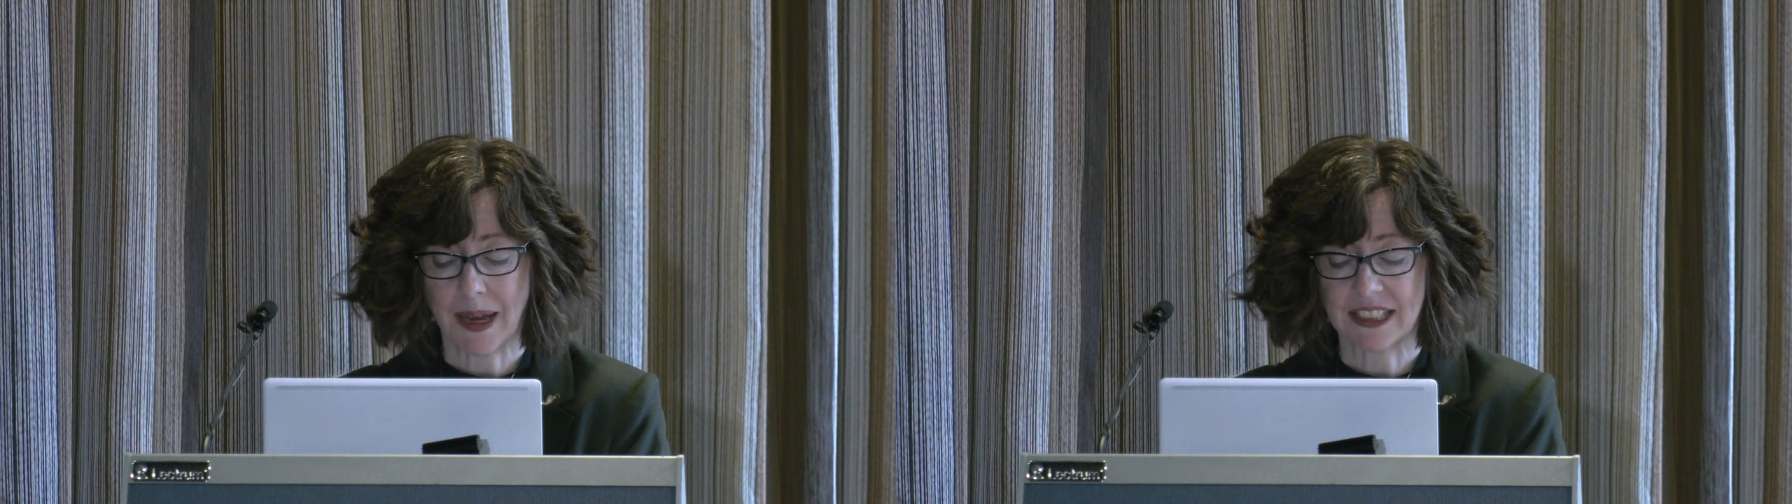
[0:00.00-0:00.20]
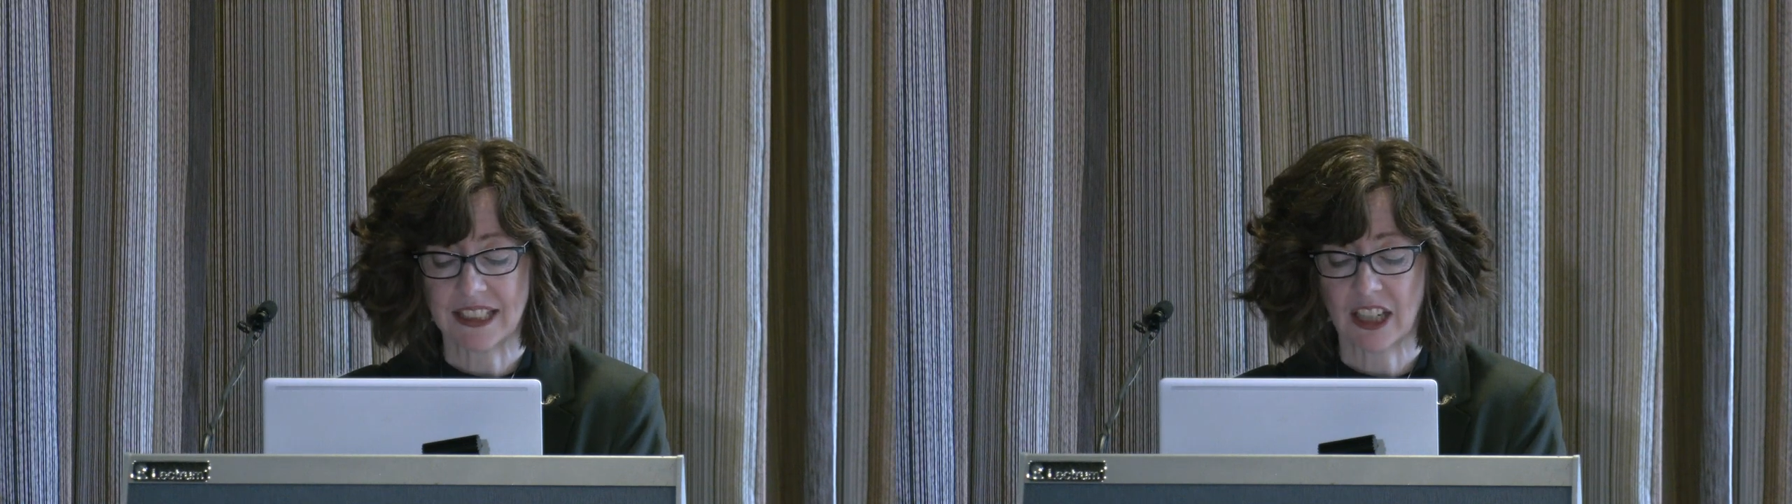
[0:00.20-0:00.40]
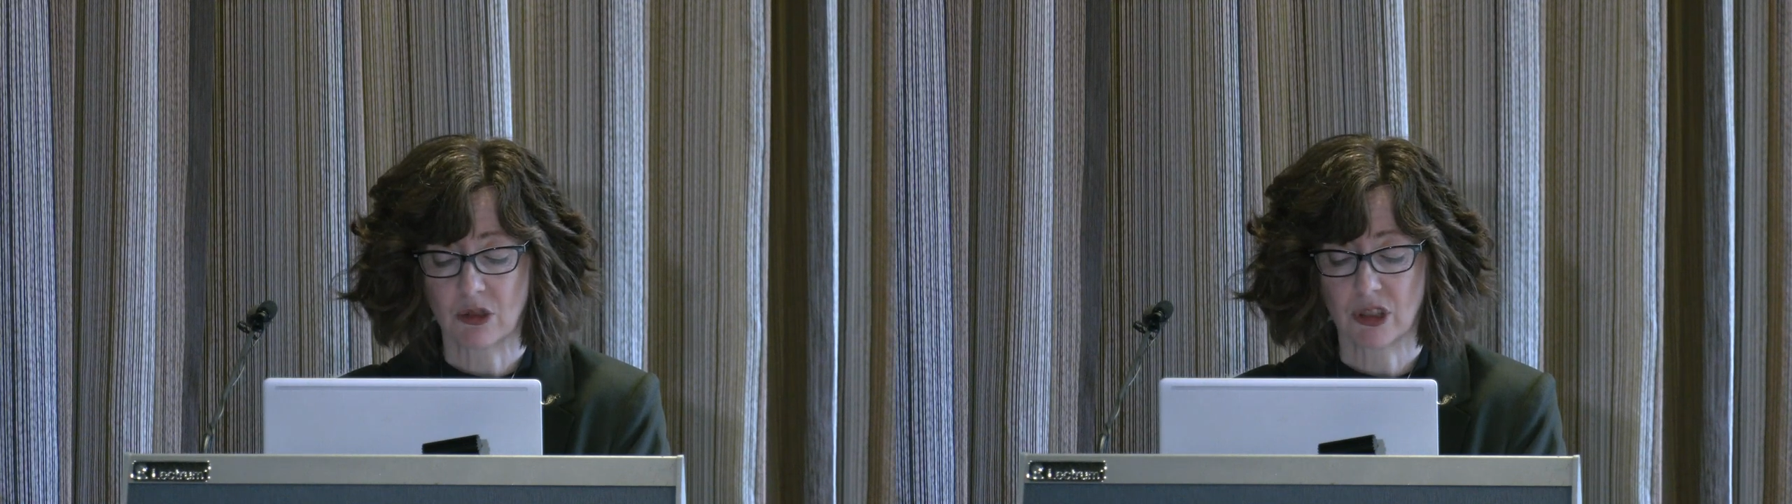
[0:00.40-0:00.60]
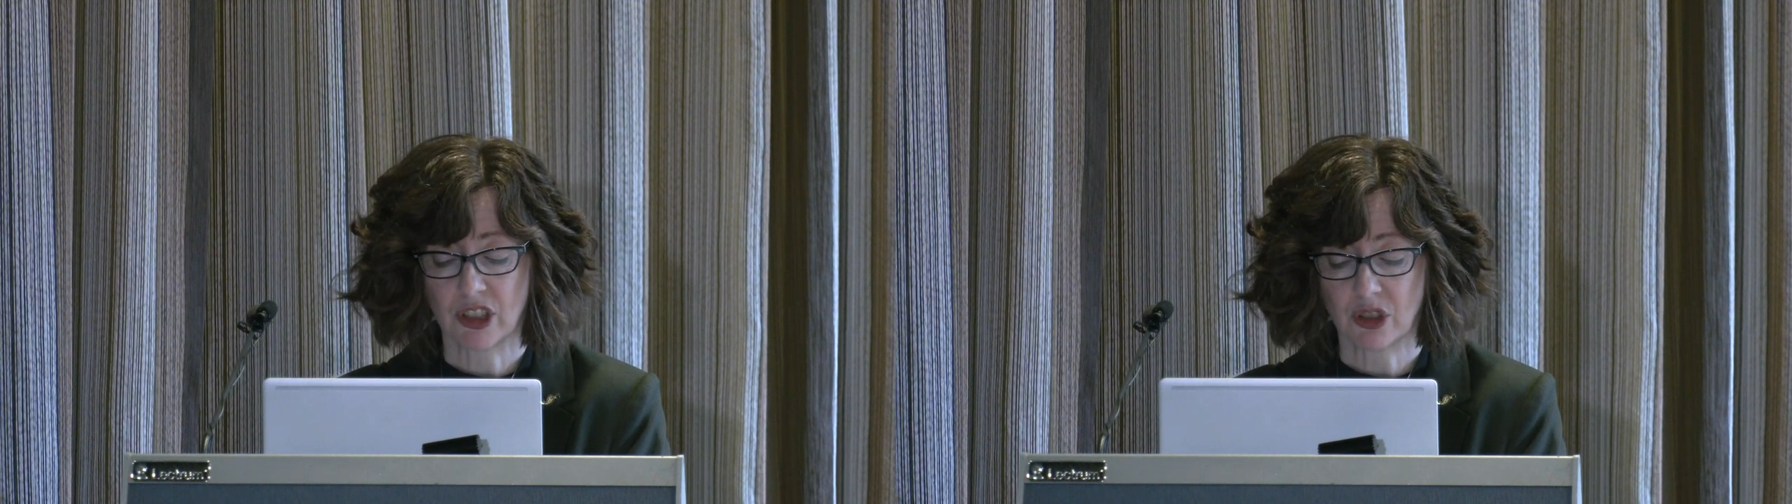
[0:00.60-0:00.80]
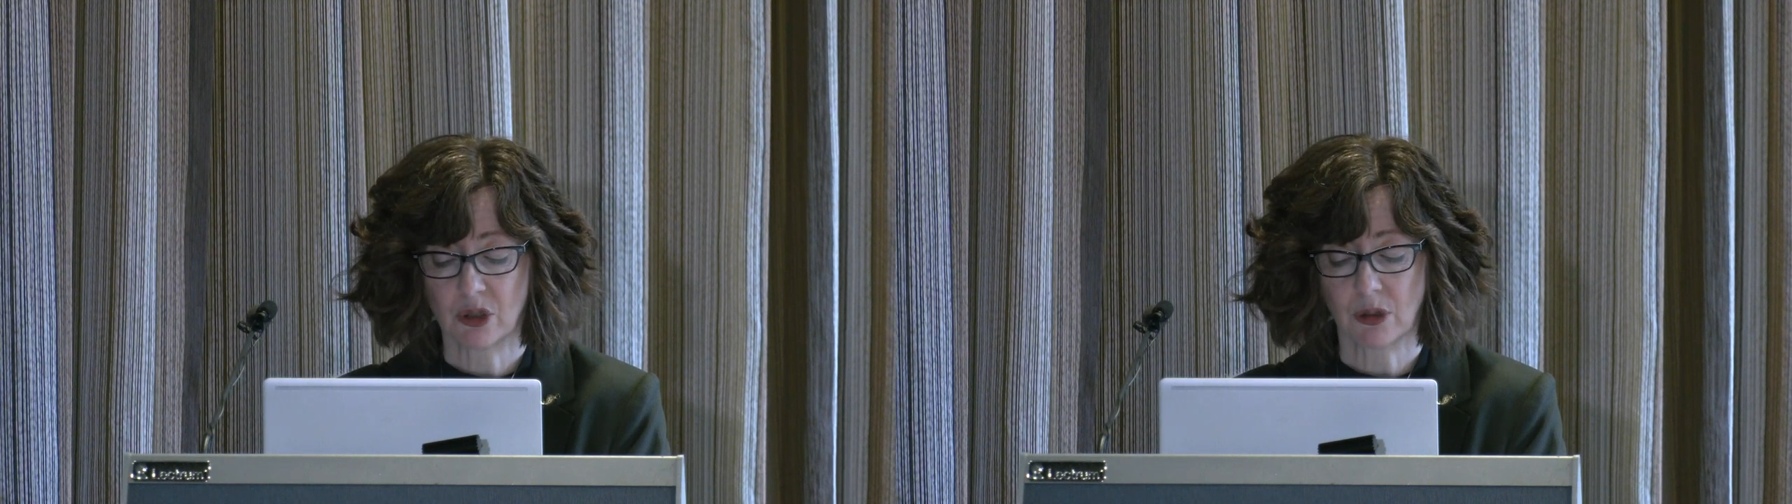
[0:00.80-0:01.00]
maintain
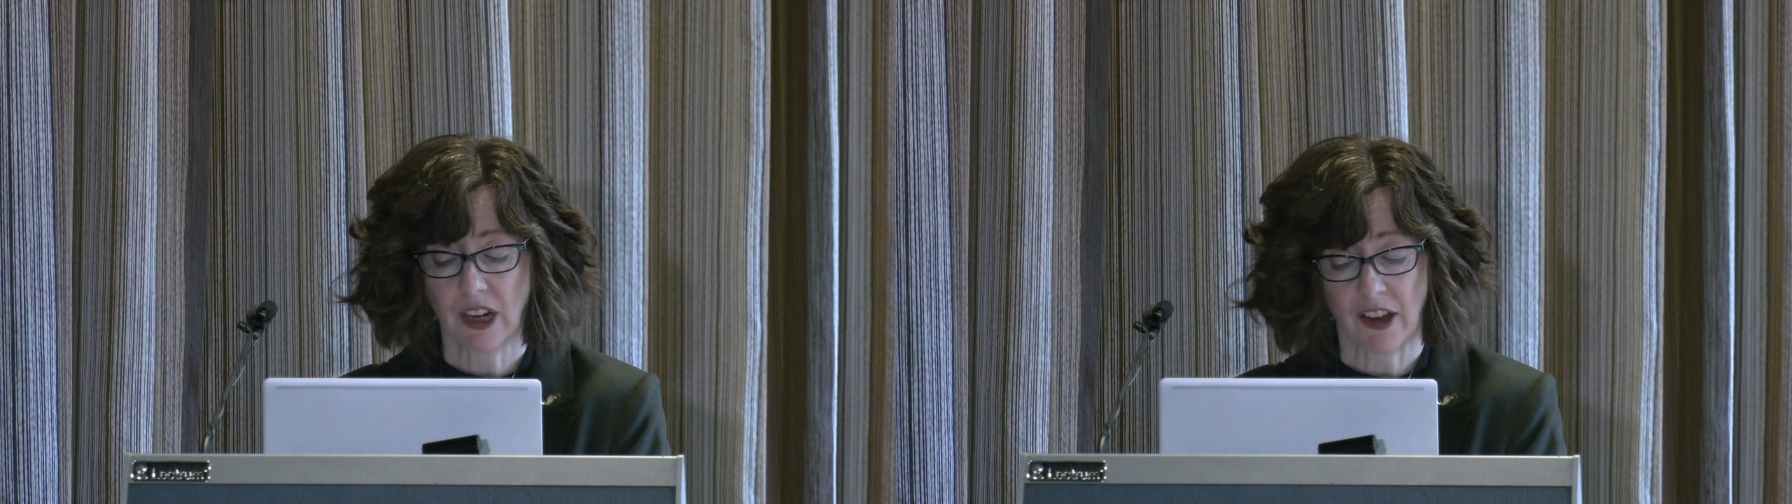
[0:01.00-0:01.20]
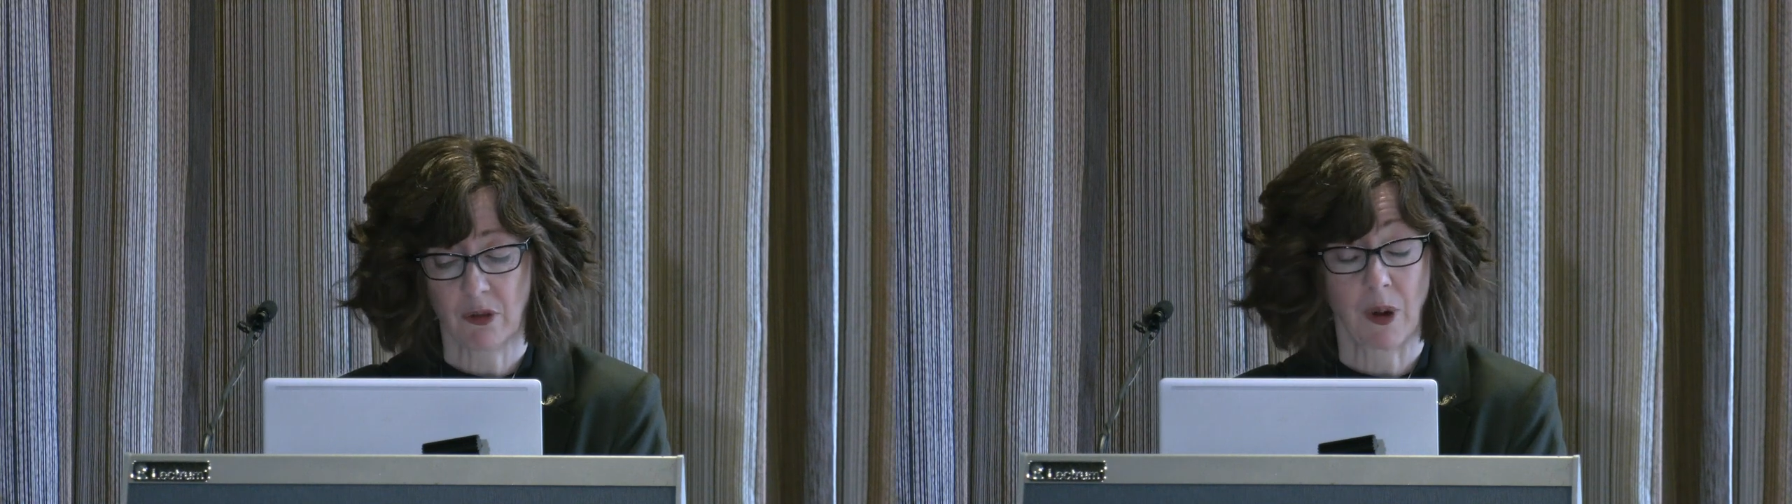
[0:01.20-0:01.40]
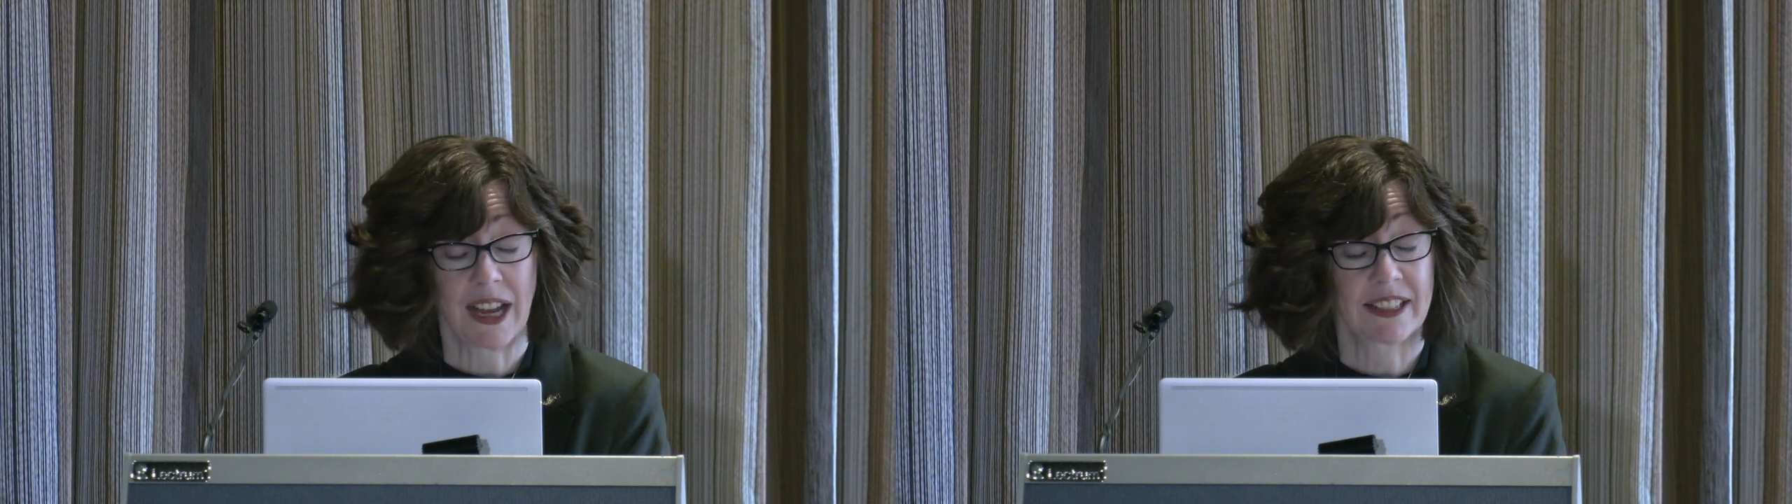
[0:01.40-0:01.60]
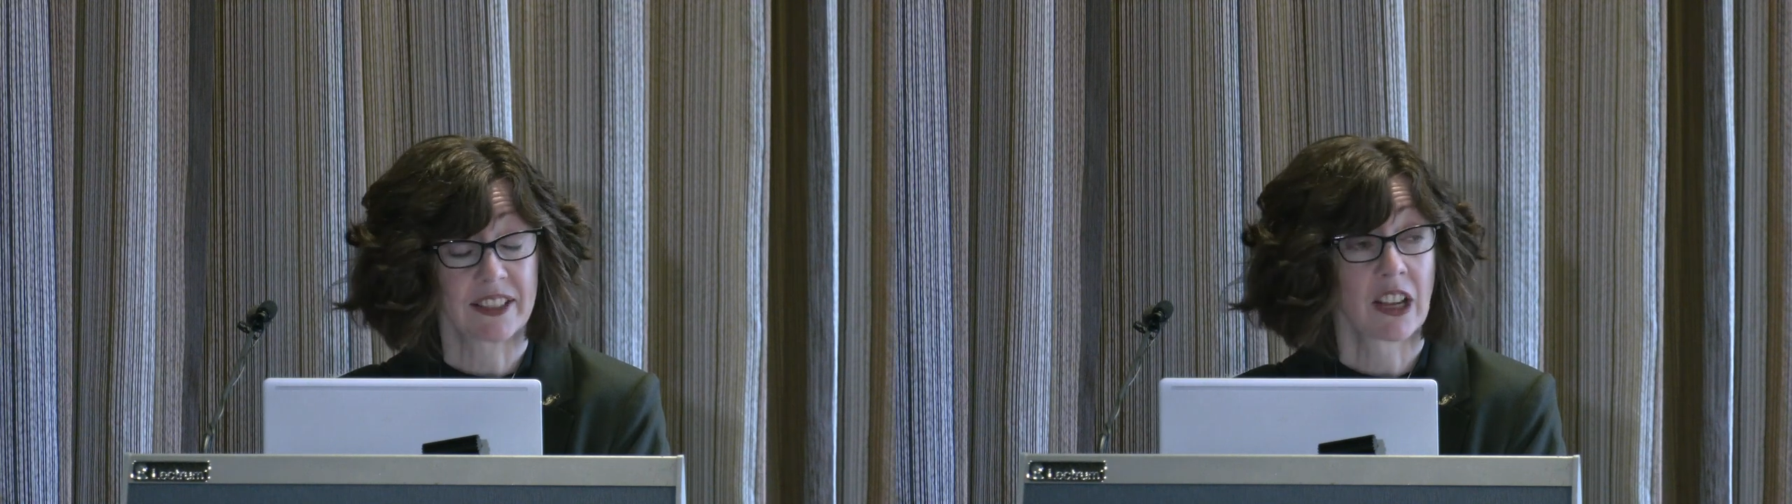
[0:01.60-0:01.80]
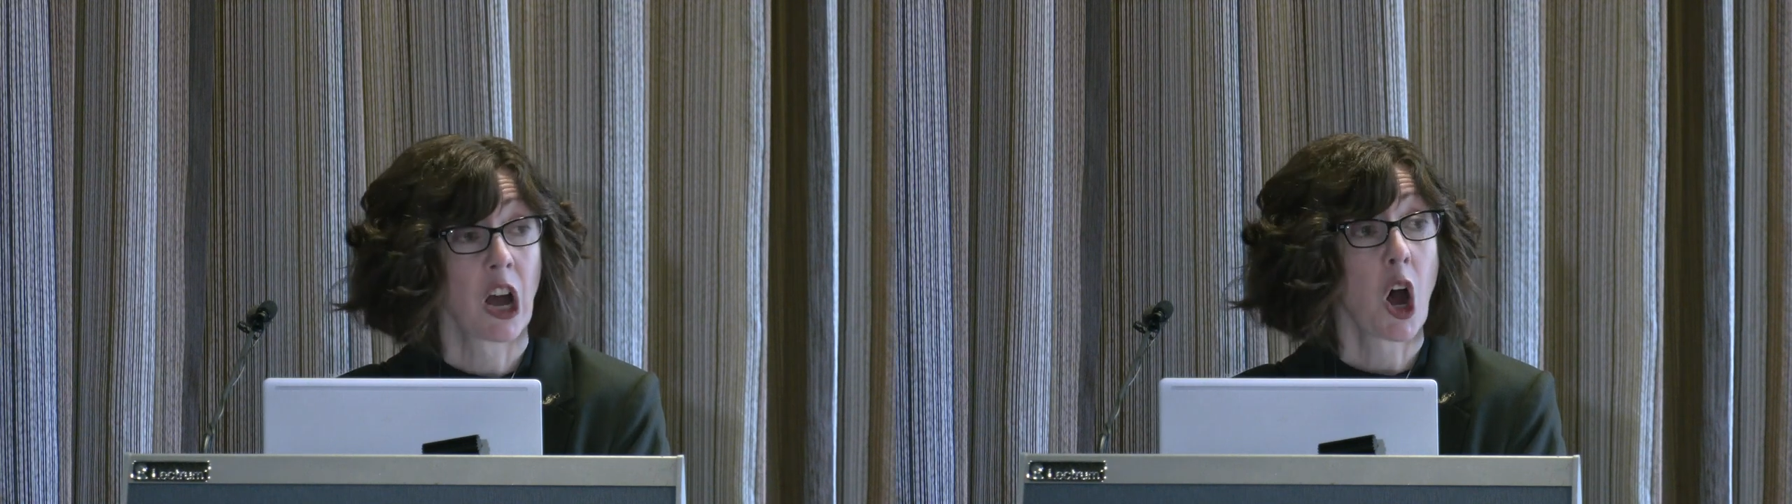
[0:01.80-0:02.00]
traditional
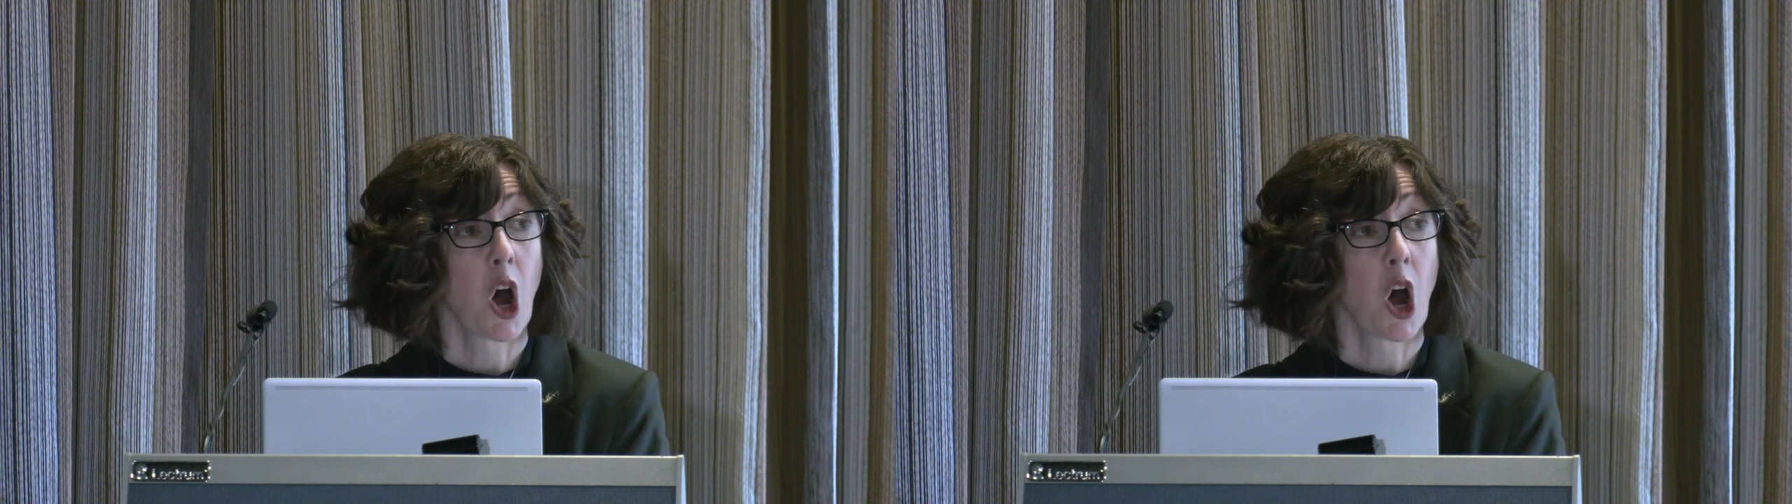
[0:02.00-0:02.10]
lifeways